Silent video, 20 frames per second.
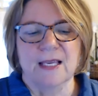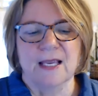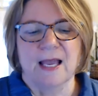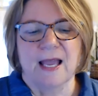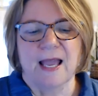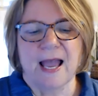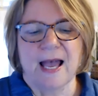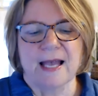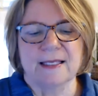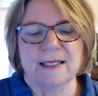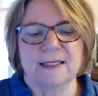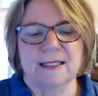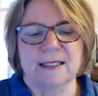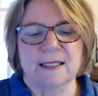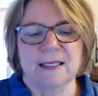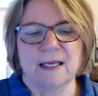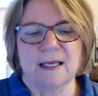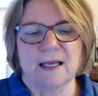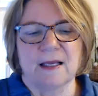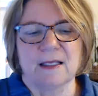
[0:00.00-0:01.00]
As
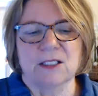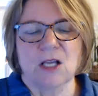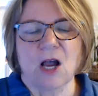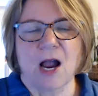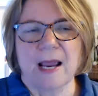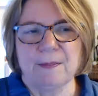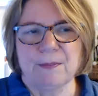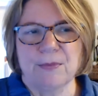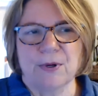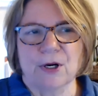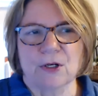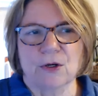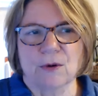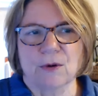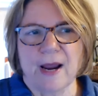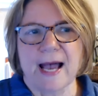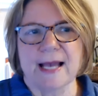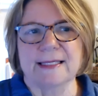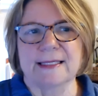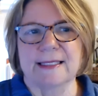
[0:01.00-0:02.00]
time
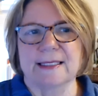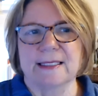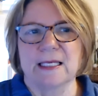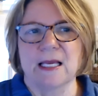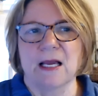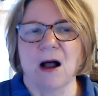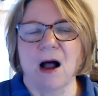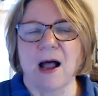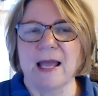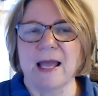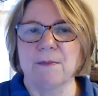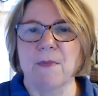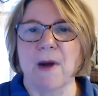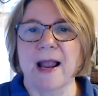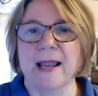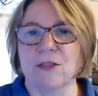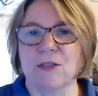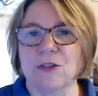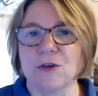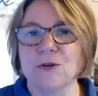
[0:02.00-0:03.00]
progressed and my
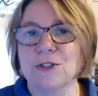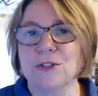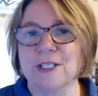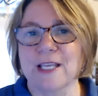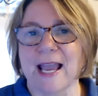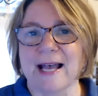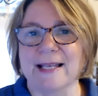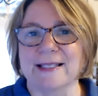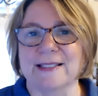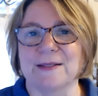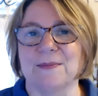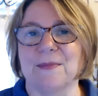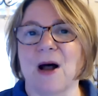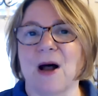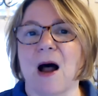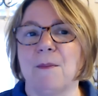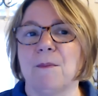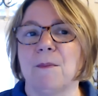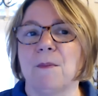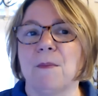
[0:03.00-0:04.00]

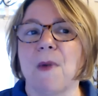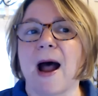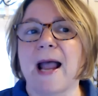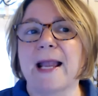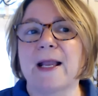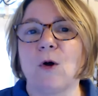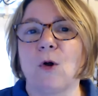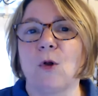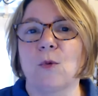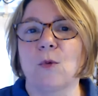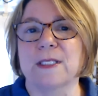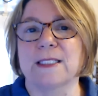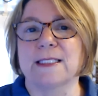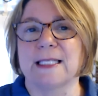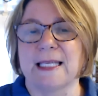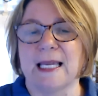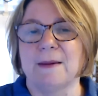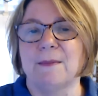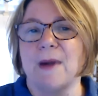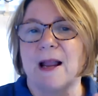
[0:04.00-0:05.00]
enthusiasm, my goal was to
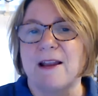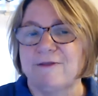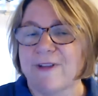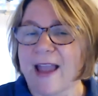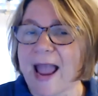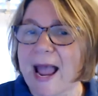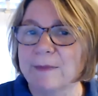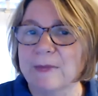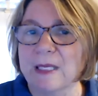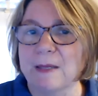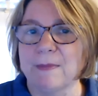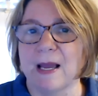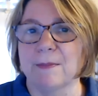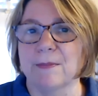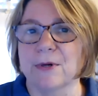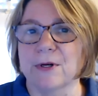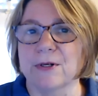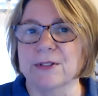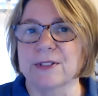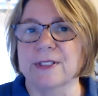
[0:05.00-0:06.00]
get my family
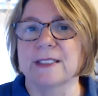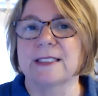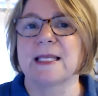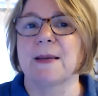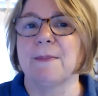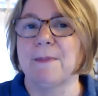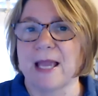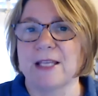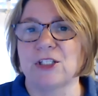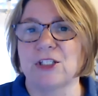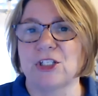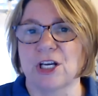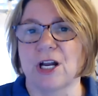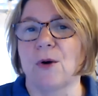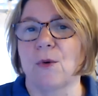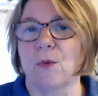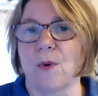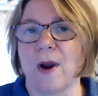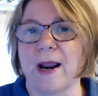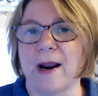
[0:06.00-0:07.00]
members dementia
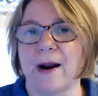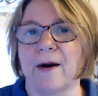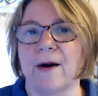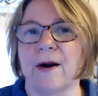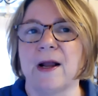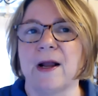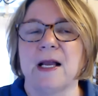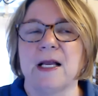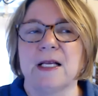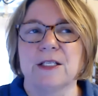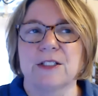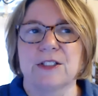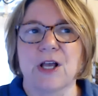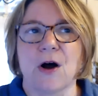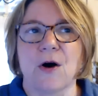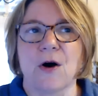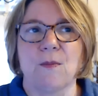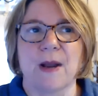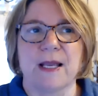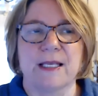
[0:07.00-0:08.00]
aware.
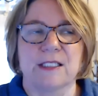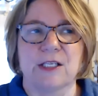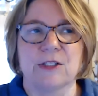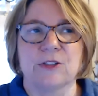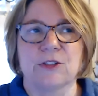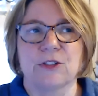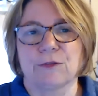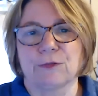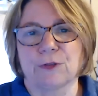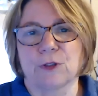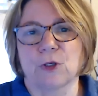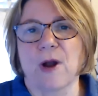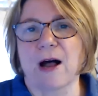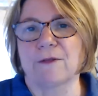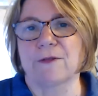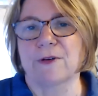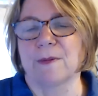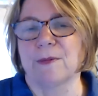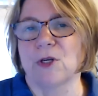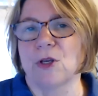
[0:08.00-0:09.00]
So my sister flew
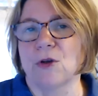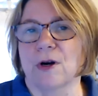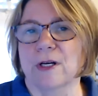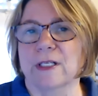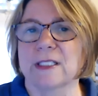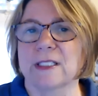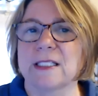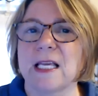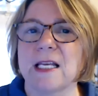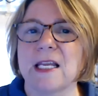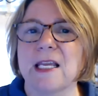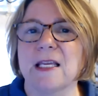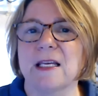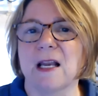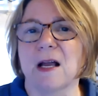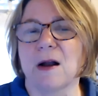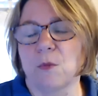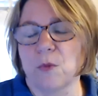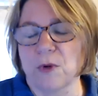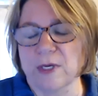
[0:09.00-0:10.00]
out from New York City
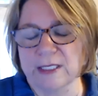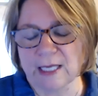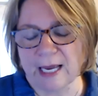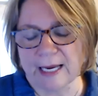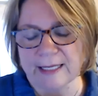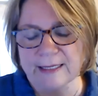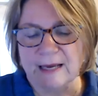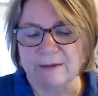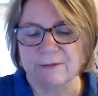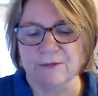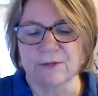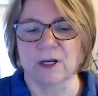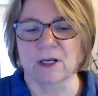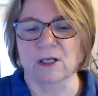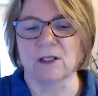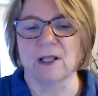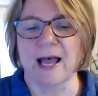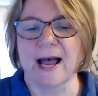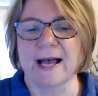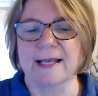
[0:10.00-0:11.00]
and we signed up for a
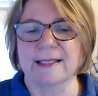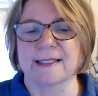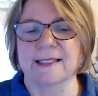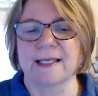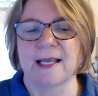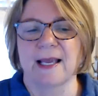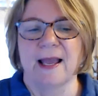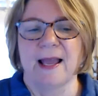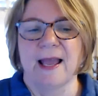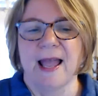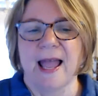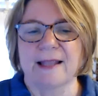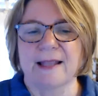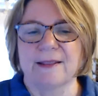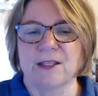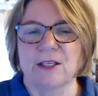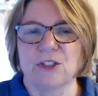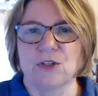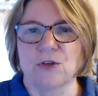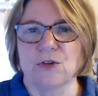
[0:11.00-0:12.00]
class
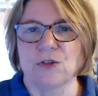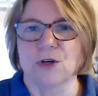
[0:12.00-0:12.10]
at the junior